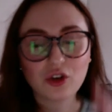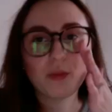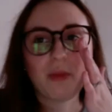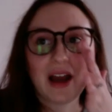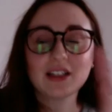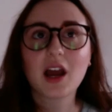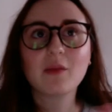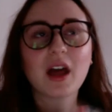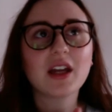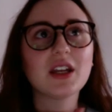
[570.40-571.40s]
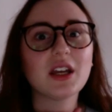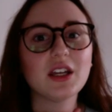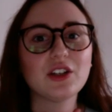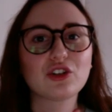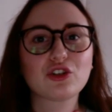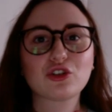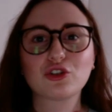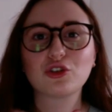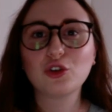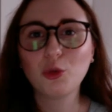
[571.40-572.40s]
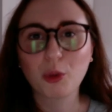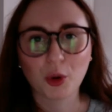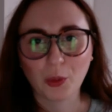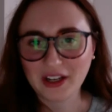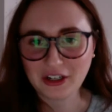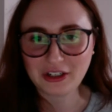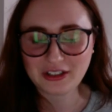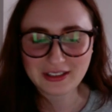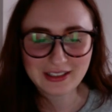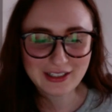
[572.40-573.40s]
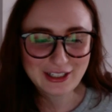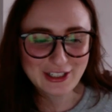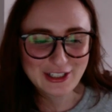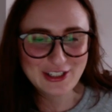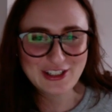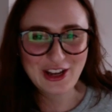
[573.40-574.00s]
my timeline is super weird. So